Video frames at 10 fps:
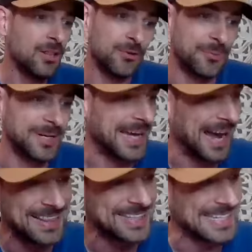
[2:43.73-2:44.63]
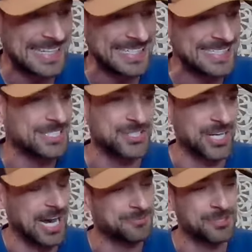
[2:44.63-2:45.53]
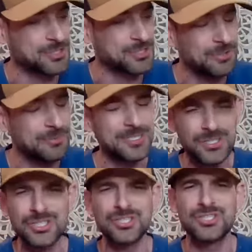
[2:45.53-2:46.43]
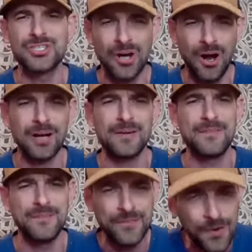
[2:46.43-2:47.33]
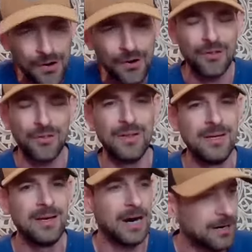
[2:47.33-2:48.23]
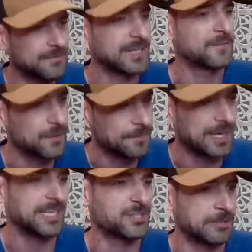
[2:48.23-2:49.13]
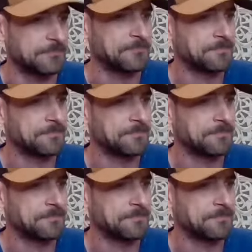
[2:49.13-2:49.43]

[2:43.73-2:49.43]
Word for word: The reality is, is chapter two is just chock full of information.